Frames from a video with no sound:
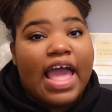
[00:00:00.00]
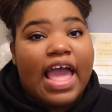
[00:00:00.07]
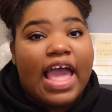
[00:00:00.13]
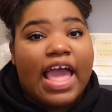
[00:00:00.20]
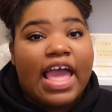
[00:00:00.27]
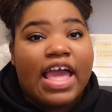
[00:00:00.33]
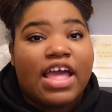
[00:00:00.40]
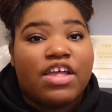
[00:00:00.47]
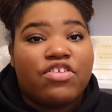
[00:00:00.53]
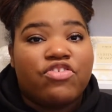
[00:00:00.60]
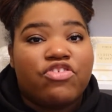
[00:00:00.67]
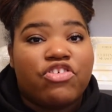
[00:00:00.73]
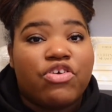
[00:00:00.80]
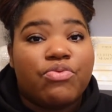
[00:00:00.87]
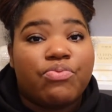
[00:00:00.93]
and
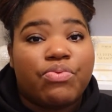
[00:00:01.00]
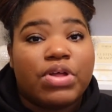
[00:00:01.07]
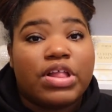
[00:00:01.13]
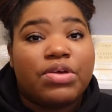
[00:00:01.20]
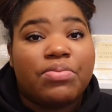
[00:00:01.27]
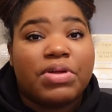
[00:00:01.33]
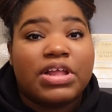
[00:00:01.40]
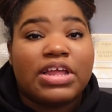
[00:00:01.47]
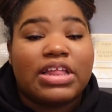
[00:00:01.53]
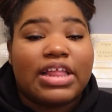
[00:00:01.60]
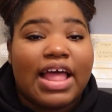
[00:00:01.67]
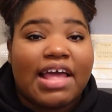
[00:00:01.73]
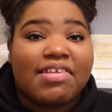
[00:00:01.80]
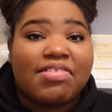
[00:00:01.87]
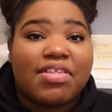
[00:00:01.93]
she really
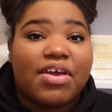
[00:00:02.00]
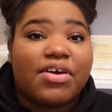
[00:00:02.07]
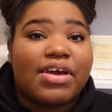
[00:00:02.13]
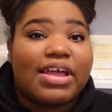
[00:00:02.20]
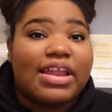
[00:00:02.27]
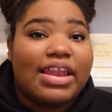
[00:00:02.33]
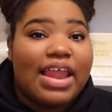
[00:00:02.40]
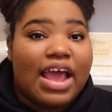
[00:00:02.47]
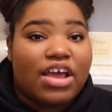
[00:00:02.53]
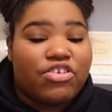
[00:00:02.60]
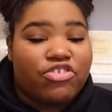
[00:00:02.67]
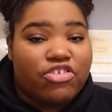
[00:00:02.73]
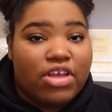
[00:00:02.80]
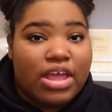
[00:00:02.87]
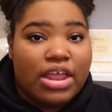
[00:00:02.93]
likes their
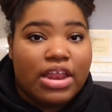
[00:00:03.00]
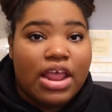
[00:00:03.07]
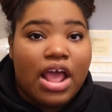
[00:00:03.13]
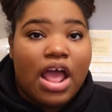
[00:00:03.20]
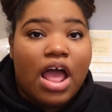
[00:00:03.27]
connection,